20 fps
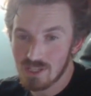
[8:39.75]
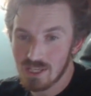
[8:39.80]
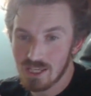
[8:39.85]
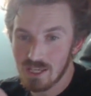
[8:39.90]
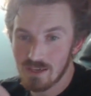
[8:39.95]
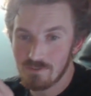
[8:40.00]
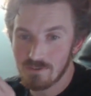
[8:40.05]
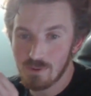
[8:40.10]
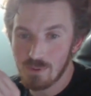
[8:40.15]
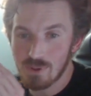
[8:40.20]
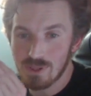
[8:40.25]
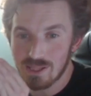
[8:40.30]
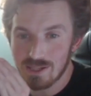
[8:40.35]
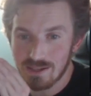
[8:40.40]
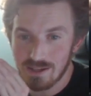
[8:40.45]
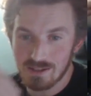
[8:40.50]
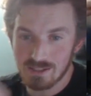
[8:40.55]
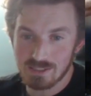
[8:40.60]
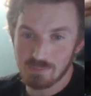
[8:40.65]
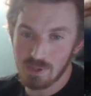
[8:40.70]
if you click
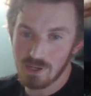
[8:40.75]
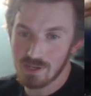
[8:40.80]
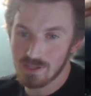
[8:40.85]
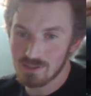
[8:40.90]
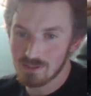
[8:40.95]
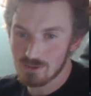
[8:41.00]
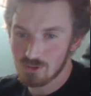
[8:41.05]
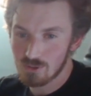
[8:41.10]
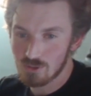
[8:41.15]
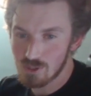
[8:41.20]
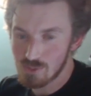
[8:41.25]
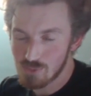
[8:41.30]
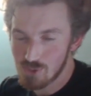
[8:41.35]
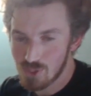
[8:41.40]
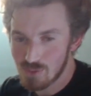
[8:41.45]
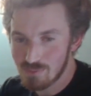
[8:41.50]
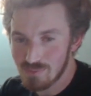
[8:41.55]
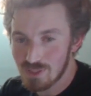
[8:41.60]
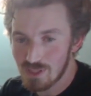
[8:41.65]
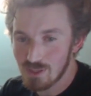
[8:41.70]
expand
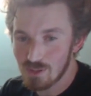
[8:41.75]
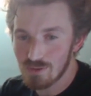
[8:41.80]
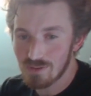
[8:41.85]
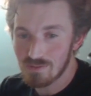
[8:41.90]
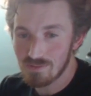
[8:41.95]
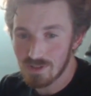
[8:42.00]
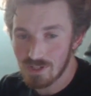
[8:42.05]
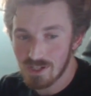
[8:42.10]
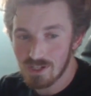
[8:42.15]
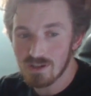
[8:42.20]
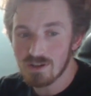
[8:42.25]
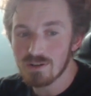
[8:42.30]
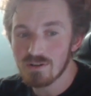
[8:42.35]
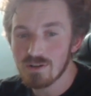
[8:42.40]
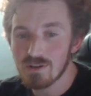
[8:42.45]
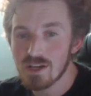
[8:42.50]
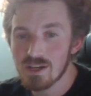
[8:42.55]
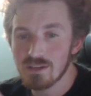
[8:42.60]
description below the video,